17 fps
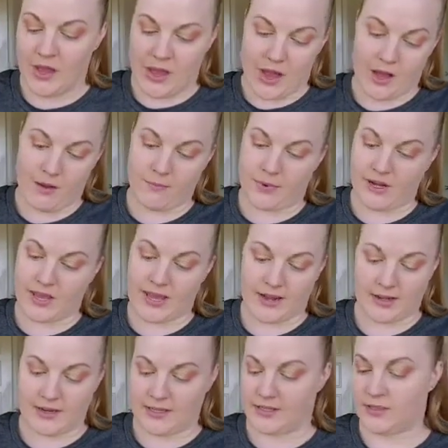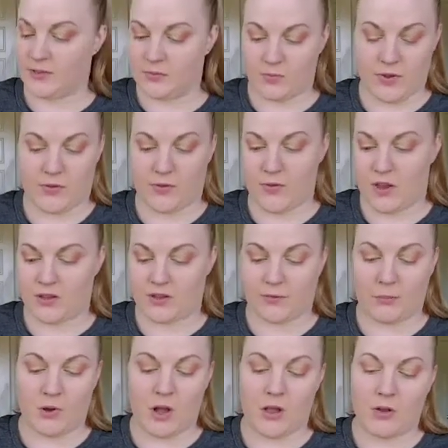But again, it's
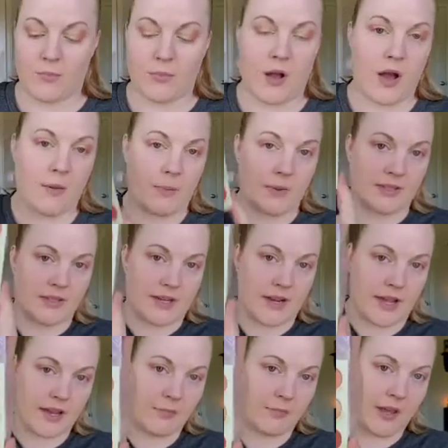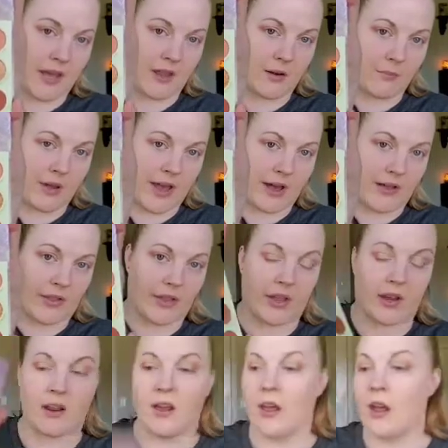from Colourpop. It's a 9-pan
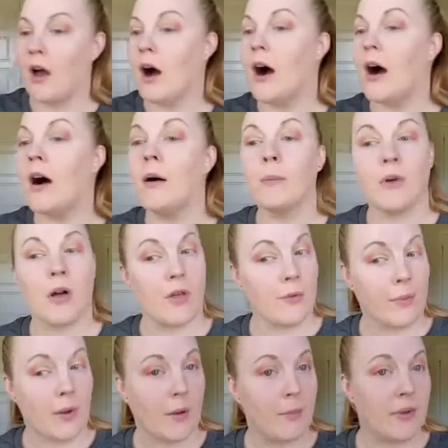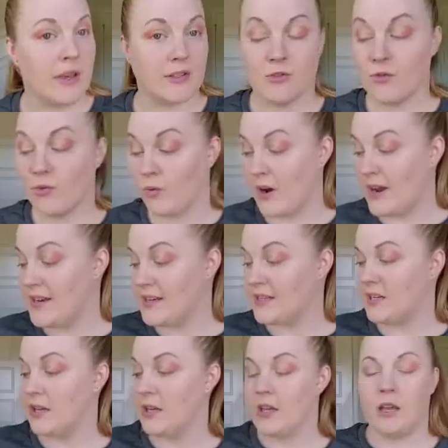palette. Colourpop makes
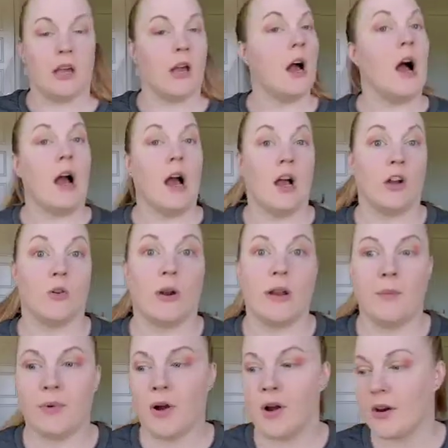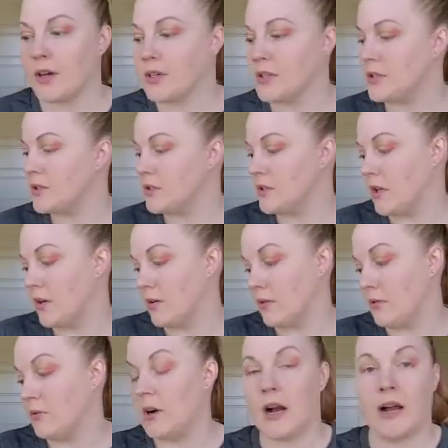great products,
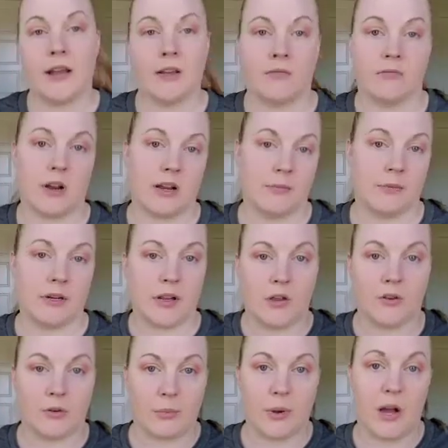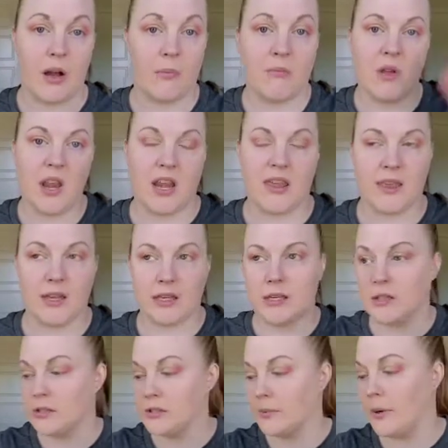so I recommend Colourpop. Anything
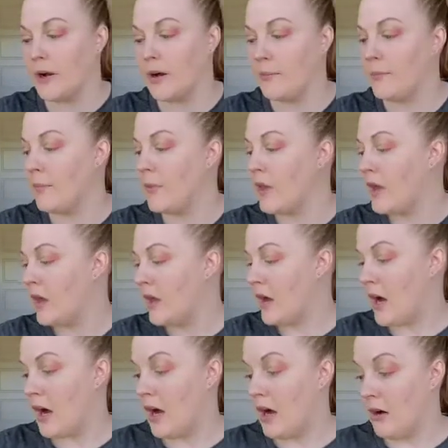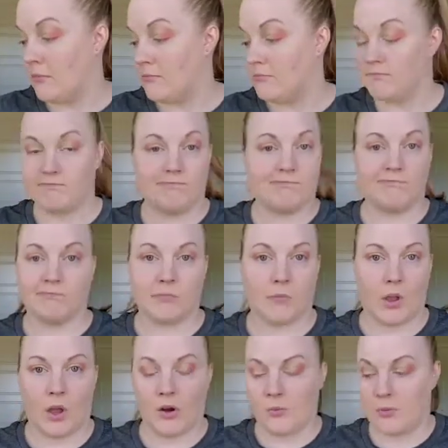Colourpop,
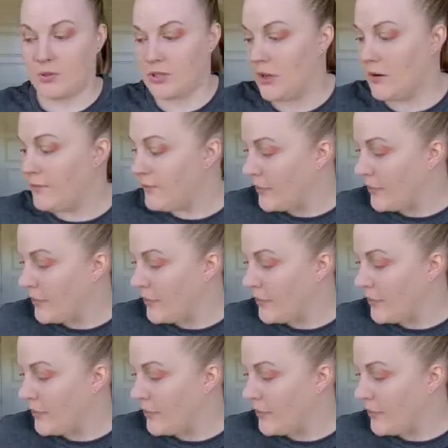100%.